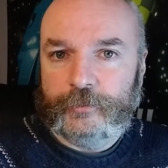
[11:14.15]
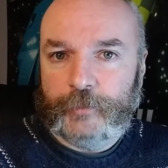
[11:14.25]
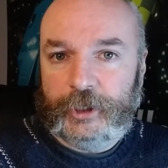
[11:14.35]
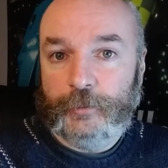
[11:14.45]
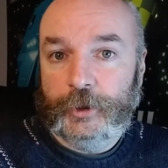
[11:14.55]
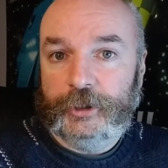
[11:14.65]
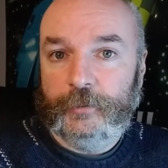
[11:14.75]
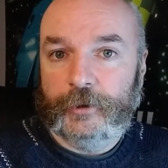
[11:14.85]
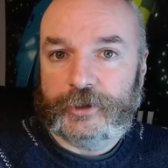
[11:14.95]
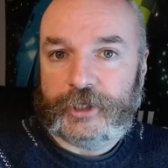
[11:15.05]
make money
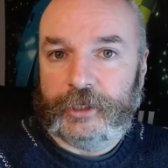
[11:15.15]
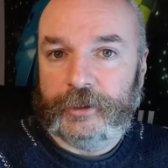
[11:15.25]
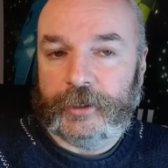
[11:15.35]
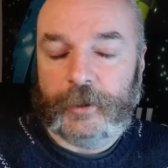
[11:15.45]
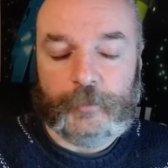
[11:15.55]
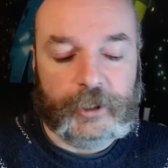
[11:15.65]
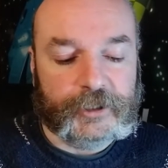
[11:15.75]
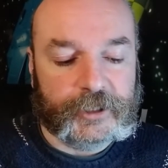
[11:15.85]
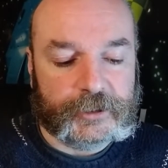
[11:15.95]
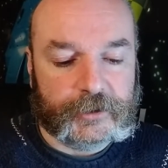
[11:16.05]
by selling campaign
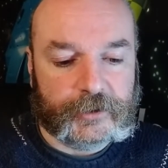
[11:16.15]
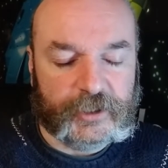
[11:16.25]
settings.